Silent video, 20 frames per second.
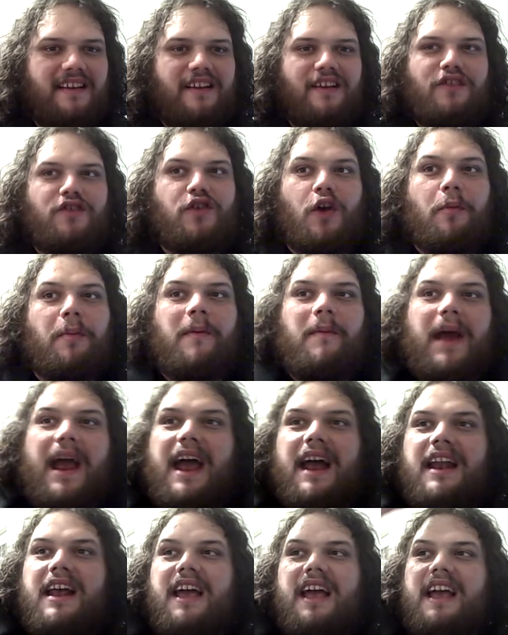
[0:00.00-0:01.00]

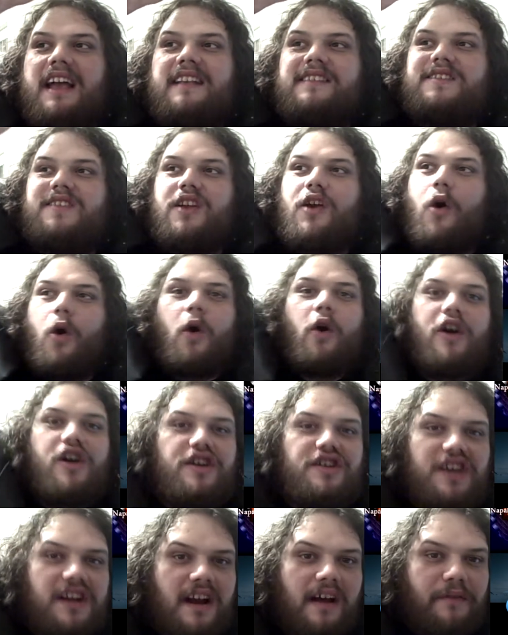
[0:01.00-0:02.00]
Superman is the
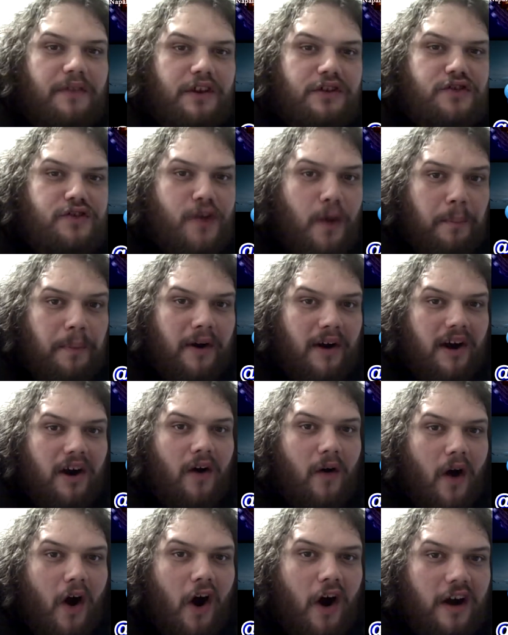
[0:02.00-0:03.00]
origin of this
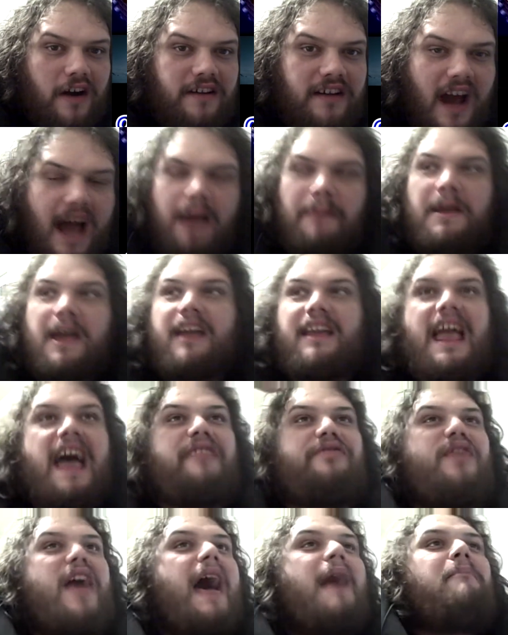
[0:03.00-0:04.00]
superhero archetype.
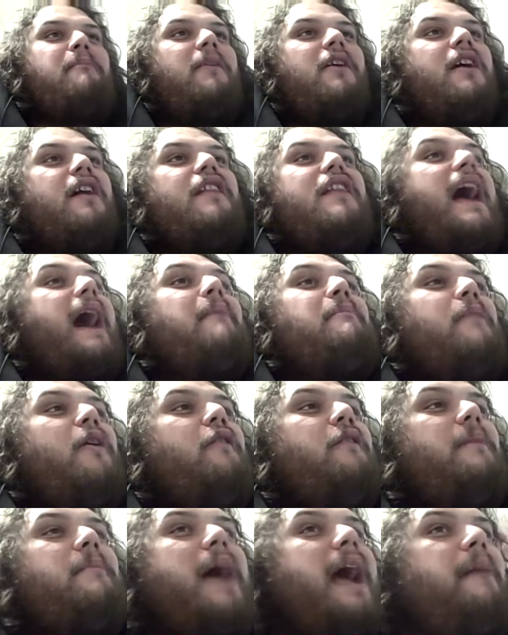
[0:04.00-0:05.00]
Yet that
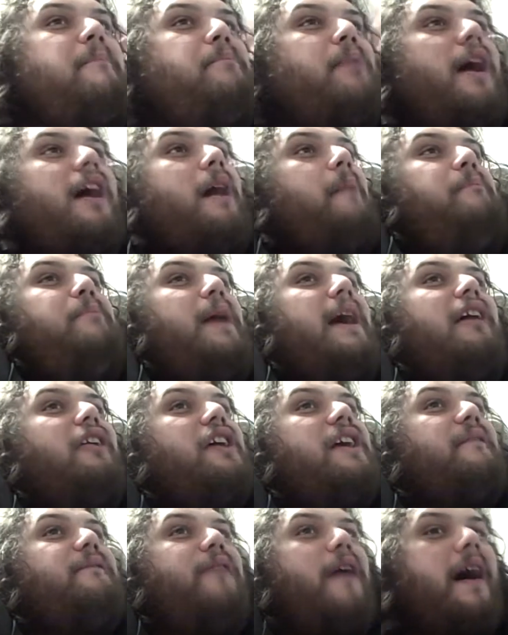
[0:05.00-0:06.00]
movie made a
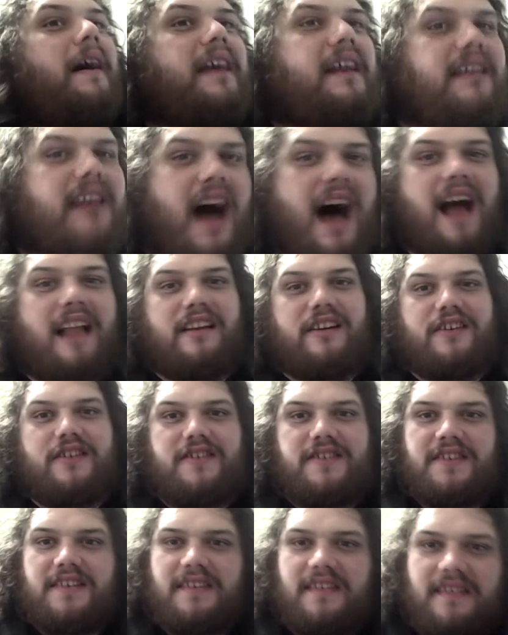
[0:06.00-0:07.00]
billion fucking
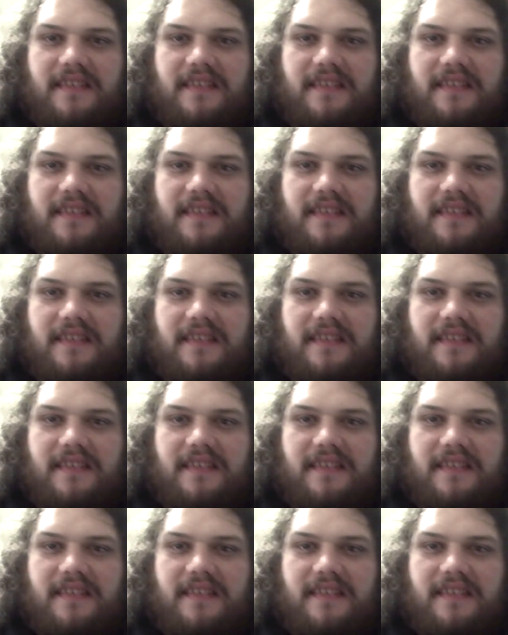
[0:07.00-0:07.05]
dollars.